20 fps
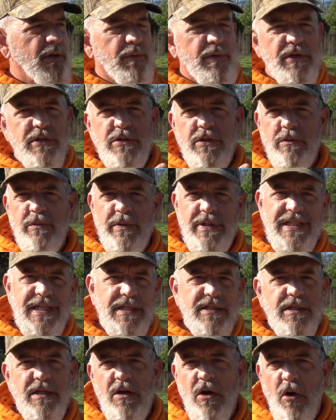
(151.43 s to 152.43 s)
We
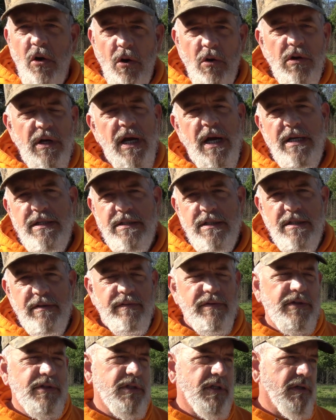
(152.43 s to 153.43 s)
tested all kinds of
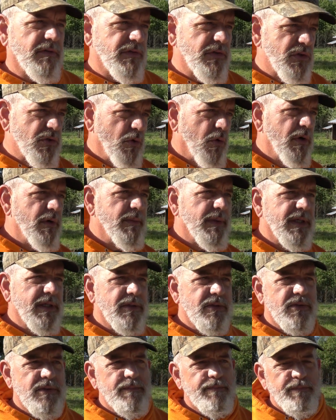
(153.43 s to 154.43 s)
different stuff,
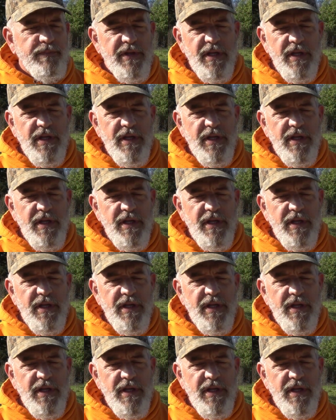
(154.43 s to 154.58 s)
soybeans,